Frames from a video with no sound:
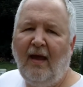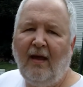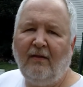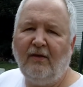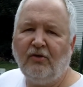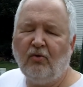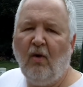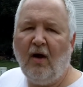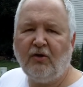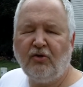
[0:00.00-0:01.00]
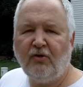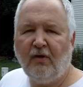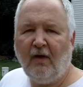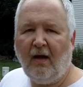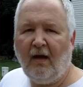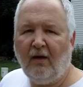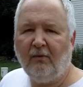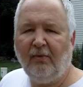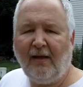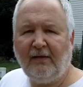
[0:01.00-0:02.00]
and the squash
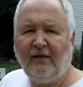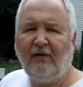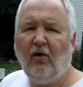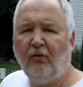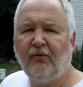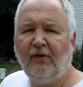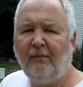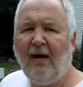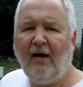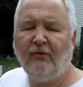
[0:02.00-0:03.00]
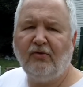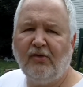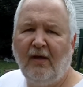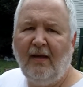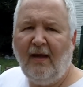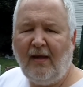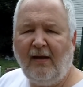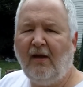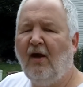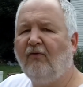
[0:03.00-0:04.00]
are planted in alternate mounds,
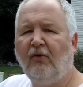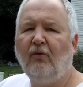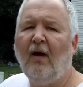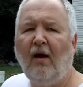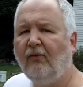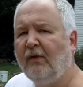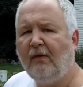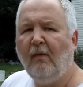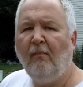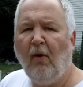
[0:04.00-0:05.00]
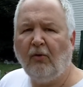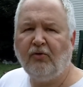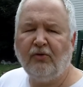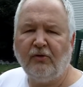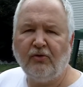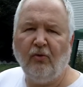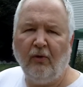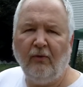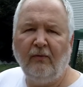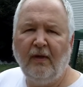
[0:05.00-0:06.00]
and they cover the ground and mulch the
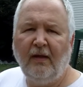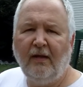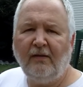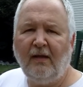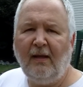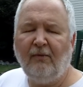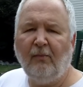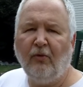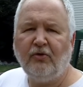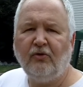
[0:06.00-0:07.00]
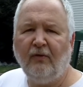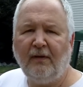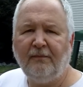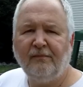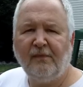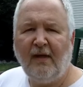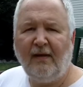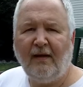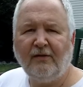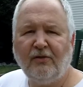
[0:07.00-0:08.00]
soil to keep the moisture in.
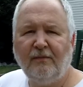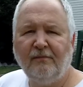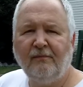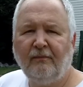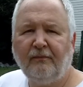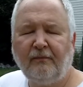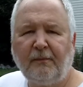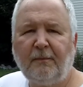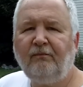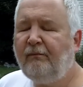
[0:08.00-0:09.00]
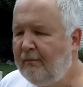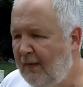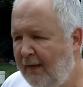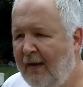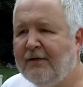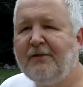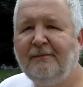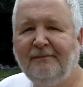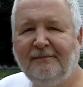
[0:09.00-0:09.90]
So it's a symbiotic relationship